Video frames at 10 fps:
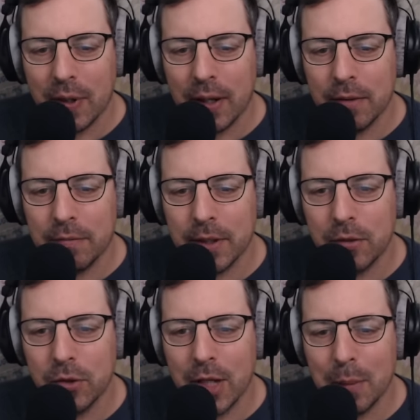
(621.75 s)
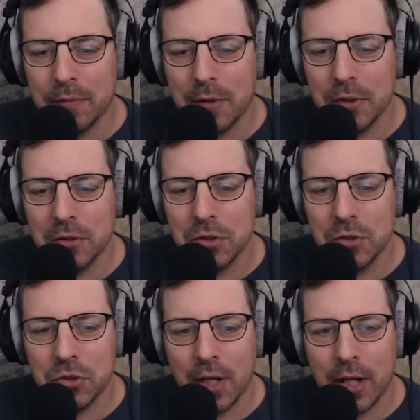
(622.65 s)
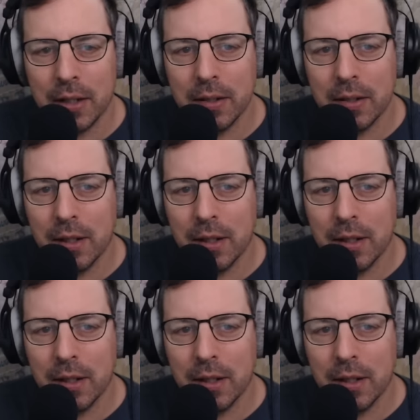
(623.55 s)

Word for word: I'm going to flick through a couple photos you shot.